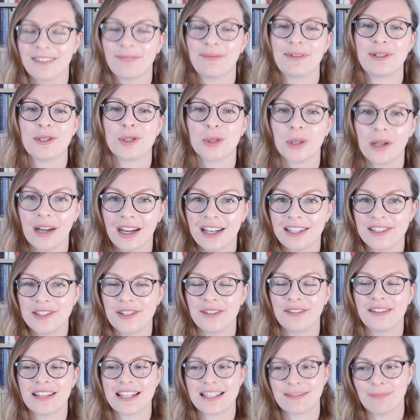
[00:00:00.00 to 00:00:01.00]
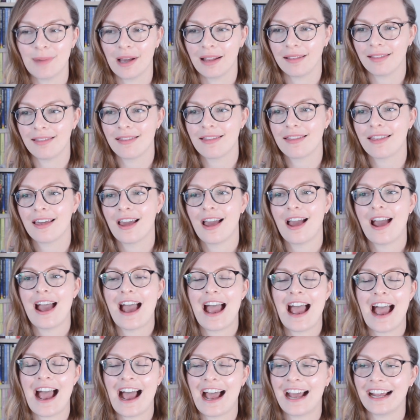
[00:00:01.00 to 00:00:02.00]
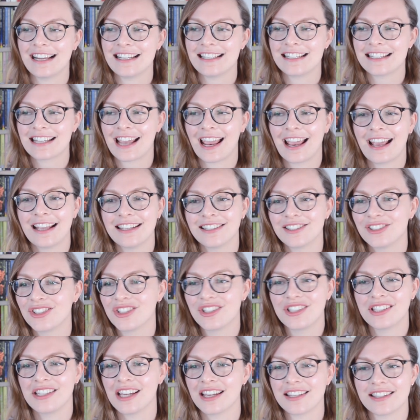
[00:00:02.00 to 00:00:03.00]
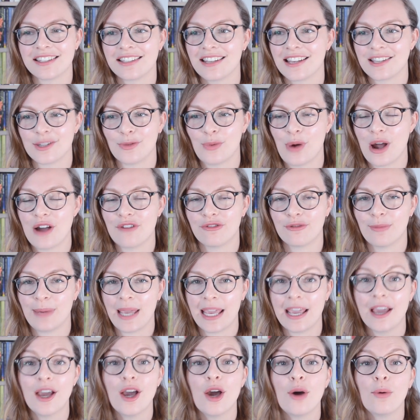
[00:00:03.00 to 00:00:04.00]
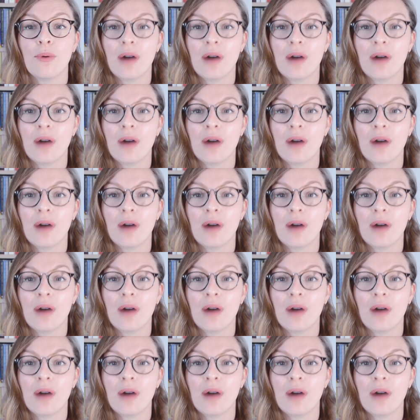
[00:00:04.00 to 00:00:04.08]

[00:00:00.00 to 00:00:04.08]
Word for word: I've been trying to this month, and it just doesn't work for me.